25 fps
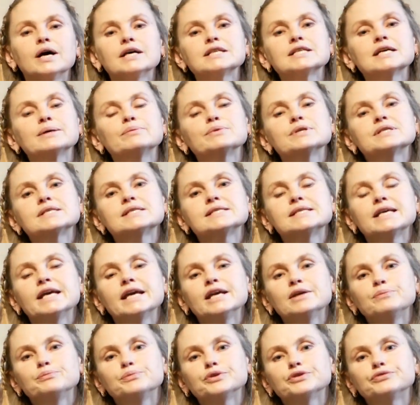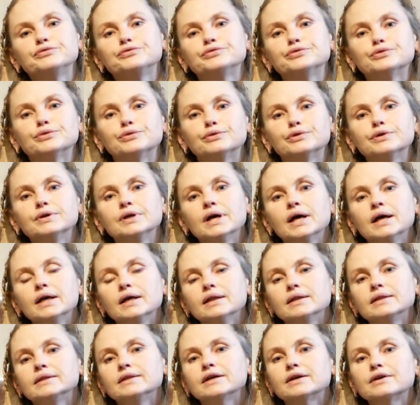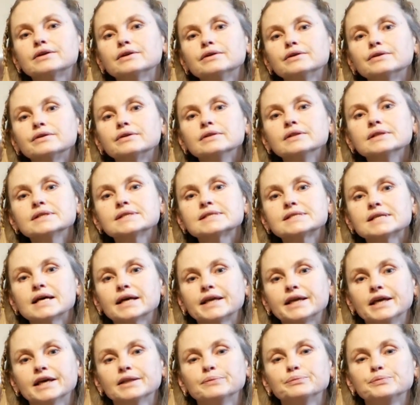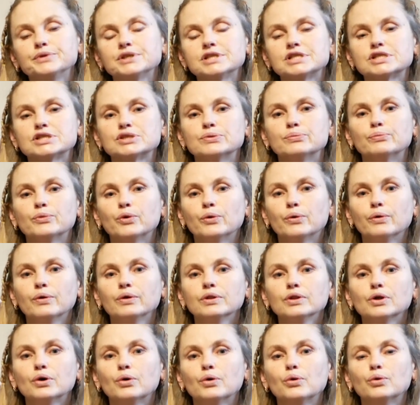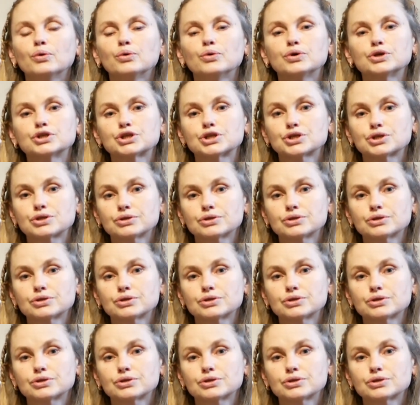as I was saying before, the curls can be small or